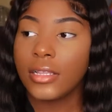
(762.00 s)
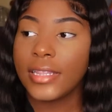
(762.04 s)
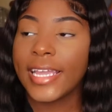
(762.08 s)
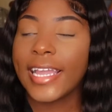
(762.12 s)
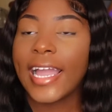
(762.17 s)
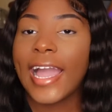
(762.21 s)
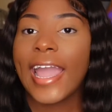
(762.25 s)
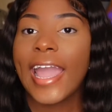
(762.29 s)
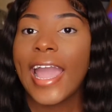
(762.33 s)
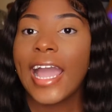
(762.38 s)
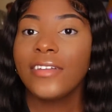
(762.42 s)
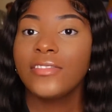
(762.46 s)
like
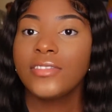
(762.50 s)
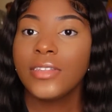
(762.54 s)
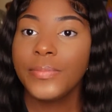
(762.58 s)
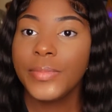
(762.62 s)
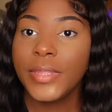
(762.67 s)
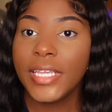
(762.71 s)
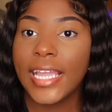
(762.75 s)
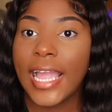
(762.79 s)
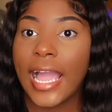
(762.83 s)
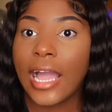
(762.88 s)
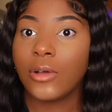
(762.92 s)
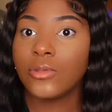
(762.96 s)
I have
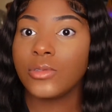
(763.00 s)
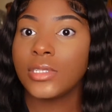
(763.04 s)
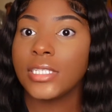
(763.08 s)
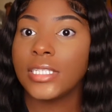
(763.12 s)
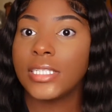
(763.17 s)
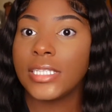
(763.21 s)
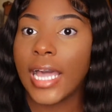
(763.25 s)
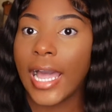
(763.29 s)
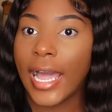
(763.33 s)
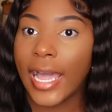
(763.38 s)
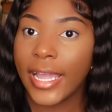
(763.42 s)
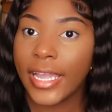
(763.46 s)
something
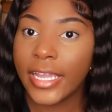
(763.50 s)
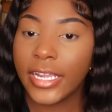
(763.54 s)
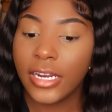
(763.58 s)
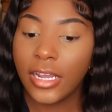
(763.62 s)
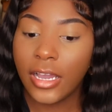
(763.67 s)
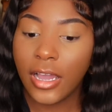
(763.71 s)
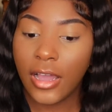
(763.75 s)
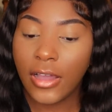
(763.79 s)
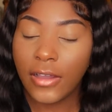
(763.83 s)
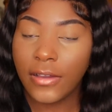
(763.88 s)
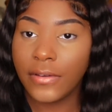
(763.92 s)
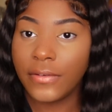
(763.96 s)
outside
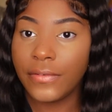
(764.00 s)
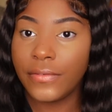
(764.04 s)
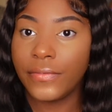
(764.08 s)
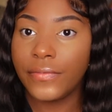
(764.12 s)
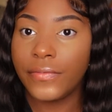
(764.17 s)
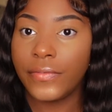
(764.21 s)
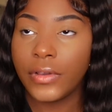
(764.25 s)
of